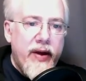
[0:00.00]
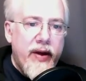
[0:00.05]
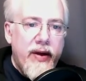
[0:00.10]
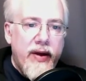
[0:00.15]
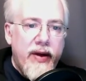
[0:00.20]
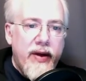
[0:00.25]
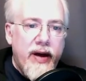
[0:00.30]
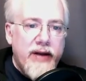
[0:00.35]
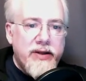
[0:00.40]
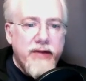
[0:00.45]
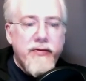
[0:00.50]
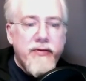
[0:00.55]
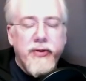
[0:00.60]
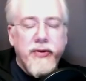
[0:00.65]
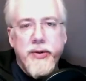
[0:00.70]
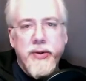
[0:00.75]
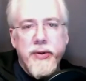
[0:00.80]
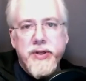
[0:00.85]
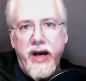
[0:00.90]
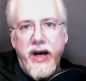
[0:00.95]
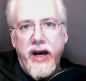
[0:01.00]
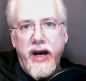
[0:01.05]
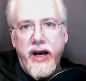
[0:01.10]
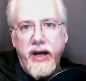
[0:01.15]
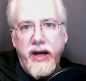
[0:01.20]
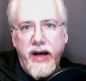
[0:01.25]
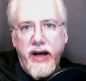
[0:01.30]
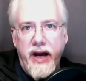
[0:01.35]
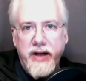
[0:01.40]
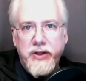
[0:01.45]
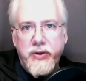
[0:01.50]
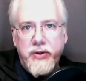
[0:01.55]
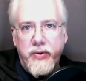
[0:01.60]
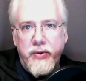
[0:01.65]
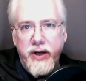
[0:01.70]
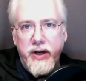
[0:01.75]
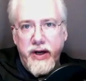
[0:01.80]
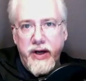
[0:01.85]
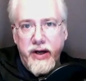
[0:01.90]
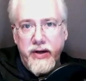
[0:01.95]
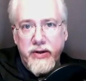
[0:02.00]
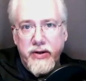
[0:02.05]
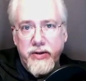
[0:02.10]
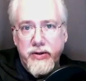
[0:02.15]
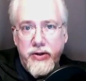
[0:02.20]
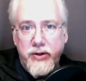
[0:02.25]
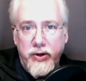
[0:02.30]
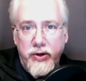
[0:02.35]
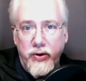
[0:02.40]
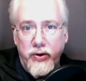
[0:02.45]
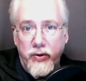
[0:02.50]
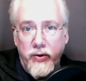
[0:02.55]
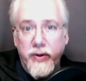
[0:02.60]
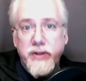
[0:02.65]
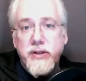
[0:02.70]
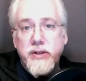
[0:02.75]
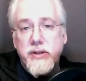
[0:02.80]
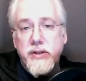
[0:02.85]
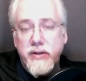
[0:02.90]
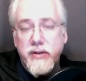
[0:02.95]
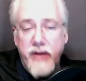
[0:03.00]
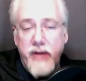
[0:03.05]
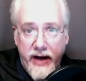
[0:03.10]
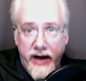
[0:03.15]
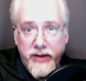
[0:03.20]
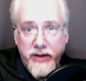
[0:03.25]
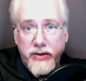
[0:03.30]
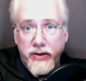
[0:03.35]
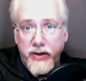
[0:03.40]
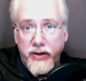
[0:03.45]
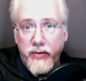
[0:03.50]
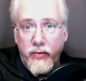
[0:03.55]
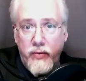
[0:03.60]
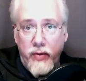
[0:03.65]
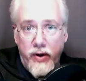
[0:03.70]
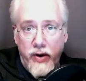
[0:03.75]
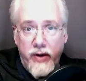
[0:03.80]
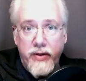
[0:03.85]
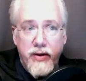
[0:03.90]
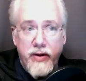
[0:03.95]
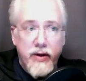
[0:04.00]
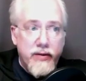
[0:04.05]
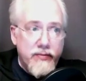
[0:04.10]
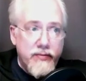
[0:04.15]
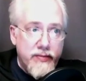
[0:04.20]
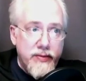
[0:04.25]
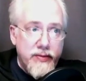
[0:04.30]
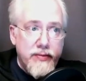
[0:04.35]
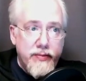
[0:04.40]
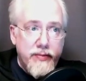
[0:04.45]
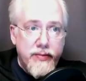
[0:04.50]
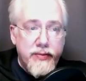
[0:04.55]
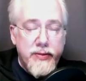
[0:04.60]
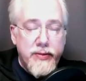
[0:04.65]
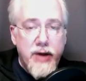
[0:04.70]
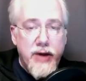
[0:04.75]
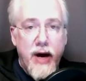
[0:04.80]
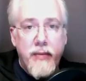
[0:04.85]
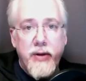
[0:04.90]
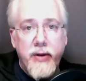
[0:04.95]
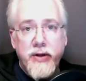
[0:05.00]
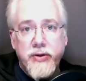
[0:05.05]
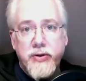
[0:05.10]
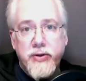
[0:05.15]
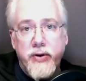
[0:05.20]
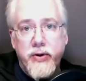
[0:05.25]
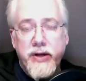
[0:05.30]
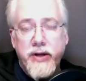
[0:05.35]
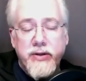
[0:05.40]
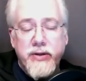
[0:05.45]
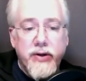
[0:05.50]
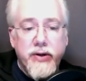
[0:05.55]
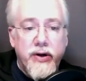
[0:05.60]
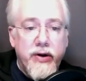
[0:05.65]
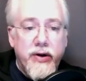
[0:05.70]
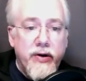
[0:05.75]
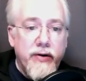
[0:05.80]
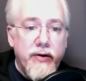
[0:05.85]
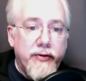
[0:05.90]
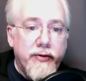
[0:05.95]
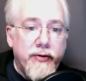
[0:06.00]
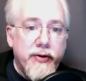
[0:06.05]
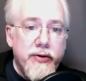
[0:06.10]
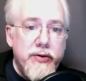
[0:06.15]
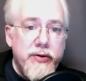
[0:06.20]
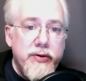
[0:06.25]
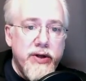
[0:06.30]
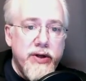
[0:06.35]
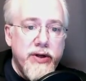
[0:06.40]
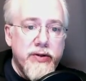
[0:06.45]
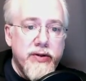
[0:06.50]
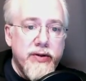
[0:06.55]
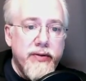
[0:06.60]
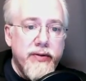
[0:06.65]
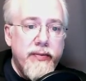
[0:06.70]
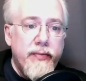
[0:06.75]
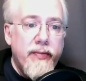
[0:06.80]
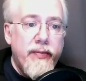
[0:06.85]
that's influenza A, H3N2. It's actually one of the dominant strains in the current flu season.